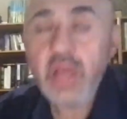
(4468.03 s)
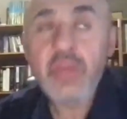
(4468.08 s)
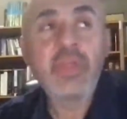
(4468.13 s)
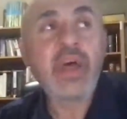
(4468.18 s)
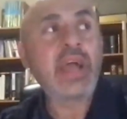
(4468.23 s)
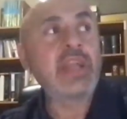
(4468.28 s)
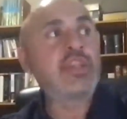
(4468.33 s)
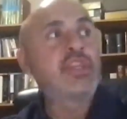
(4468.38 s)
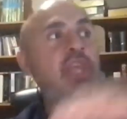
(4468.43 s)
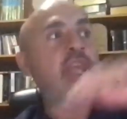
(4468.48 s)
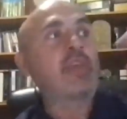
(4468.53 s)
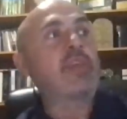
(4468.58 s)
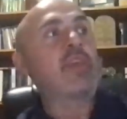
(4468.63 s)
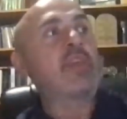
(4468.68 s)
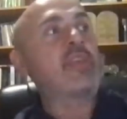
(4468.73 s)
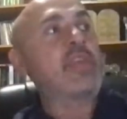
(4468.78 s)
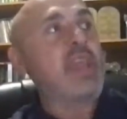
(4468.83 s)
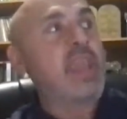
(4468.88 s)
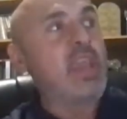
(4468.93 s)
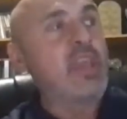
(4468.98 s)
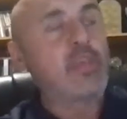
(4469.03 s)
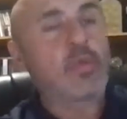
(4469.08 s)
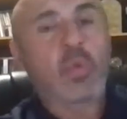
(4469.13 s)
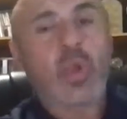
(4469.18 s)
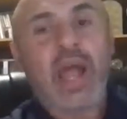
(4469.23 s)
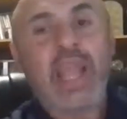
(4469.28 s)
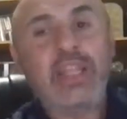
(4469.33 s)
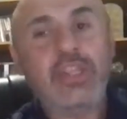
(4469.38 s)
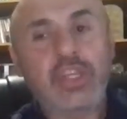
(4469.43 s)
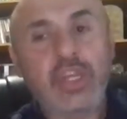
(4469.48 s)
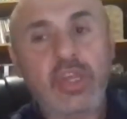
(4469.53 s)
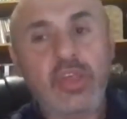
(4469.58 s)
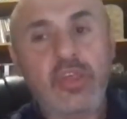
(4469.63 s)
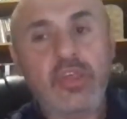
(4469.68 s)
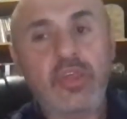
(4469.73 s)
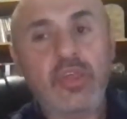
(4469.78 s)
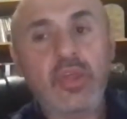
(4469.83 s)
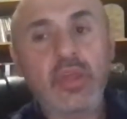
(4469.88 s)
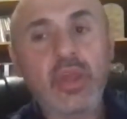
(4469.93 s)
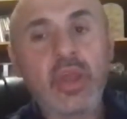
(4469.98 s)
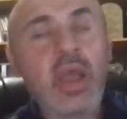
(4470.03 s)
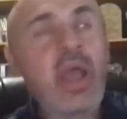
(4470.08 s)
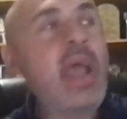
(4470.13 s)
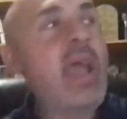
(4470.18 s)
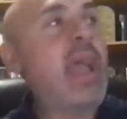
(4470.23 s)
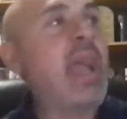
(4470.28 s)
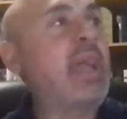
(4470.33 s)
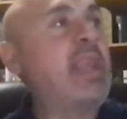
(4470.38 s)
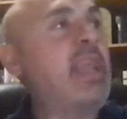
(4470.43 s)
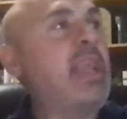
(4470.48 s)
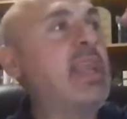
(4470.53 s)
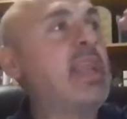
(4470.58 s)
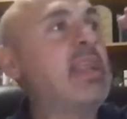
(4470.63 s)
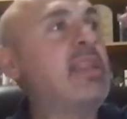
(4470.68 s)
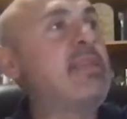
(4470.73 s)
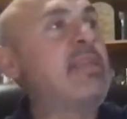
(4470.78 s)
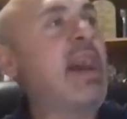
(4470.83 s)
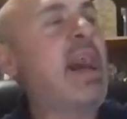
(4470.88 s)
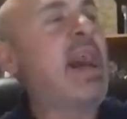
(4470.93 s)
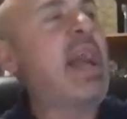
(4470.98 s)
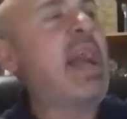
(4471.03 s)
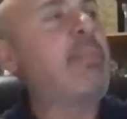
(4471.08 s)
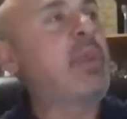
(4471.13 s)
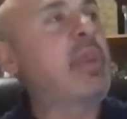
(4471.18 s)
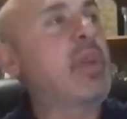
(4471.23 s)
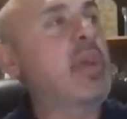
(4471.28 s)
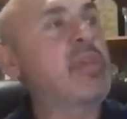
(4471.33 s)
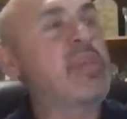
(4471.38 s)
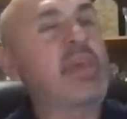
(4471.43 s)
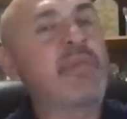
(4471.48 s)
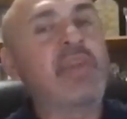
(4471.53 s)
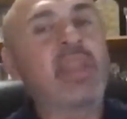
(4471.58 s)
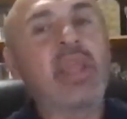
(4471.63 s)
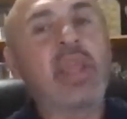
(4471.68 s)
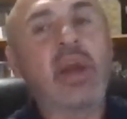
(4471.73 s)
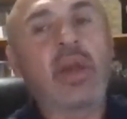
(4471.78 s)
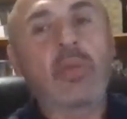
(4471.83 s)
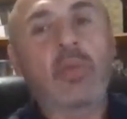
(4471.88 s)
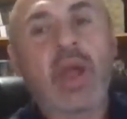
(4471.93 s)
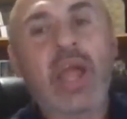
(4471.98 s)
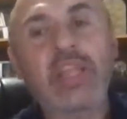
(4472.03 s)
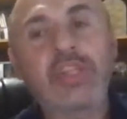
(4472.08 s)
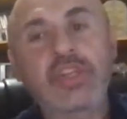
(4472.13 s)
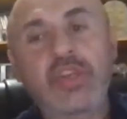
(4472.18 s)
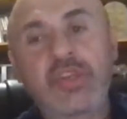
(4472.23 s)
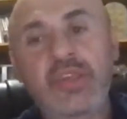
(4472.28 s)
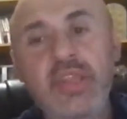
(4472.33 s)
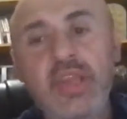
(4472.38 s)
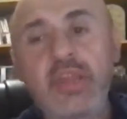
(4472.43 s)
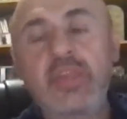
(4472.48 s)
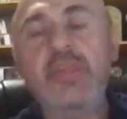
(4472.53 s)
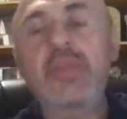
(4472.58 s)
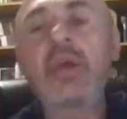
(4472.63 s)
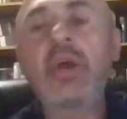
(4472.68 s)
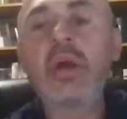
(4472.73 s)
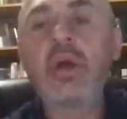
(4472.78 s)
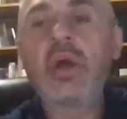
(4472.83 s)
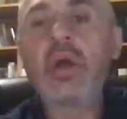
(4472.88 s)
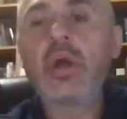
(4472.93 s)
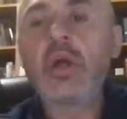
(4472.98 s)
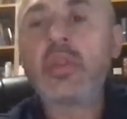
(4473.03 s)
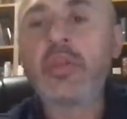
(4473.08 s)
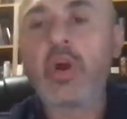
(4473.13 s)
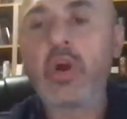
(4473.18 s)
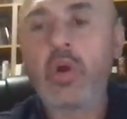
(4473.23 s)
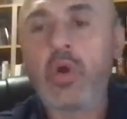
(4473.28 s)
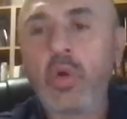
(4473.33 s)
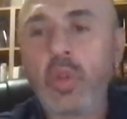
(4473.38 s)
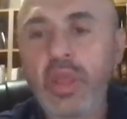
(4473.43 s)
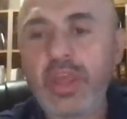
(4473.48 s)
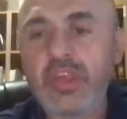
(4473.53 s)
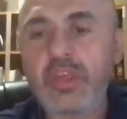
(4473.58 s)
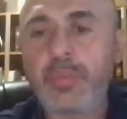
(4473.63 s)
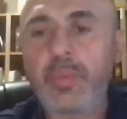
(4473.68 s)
that Jesus is righteous and he didn't die because of any unrighteousness? The Holy